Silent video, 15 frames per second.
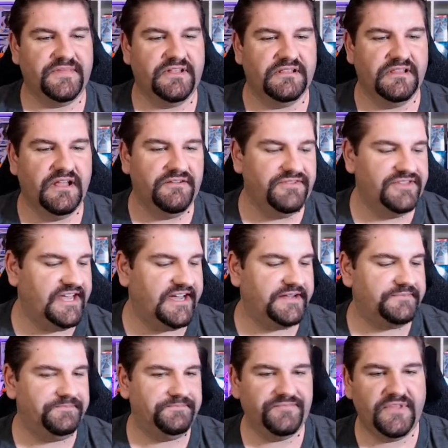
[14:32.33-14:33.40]
Loving
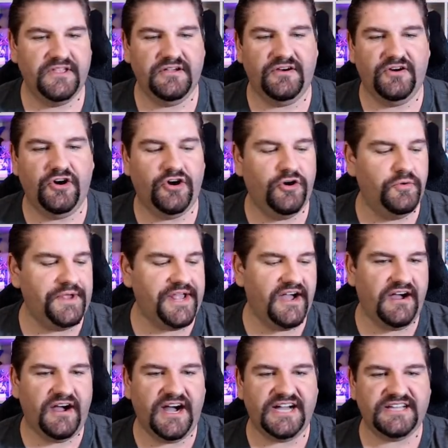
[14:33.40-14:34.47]
that. Oh, we
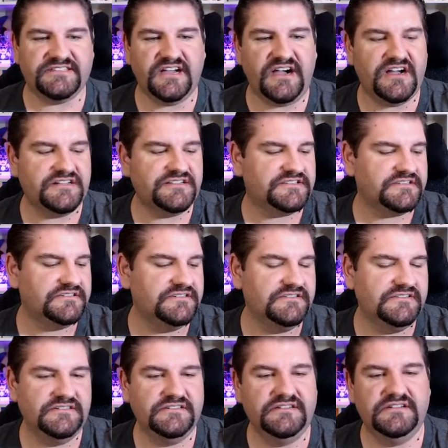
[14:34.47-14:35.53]
got hot dogs.
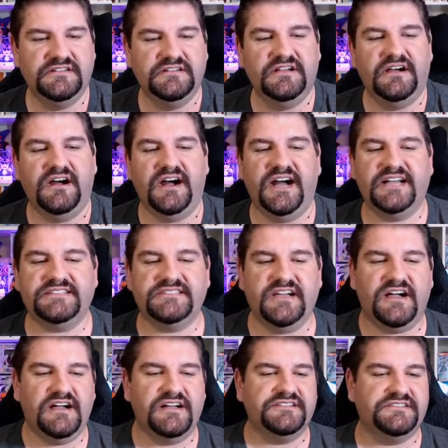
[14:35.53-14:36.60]
Hot
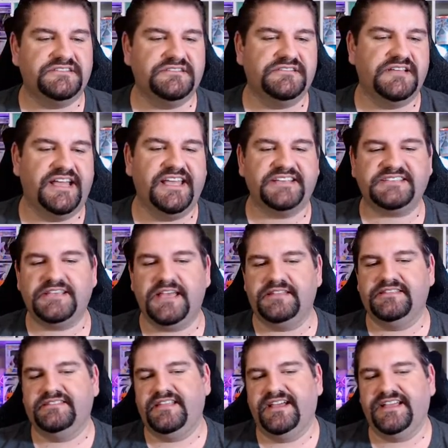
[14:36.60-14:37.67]
dogs. I guess
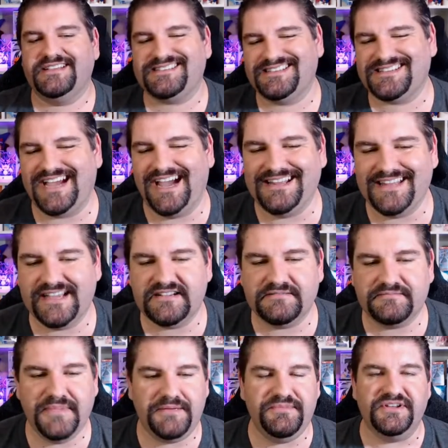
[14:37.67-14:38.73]
that I guess that's kind of
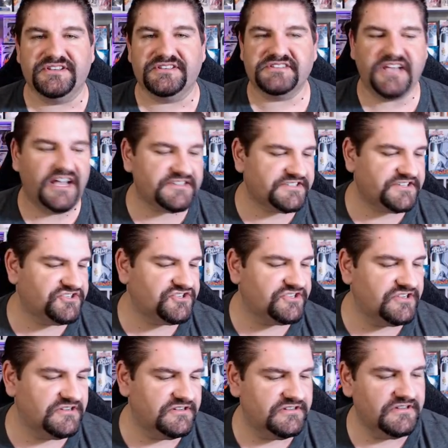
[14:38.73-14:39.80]
like maybe a sausage
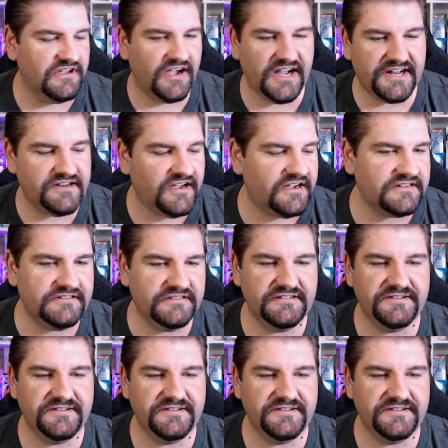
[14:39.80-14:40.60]
hot dog.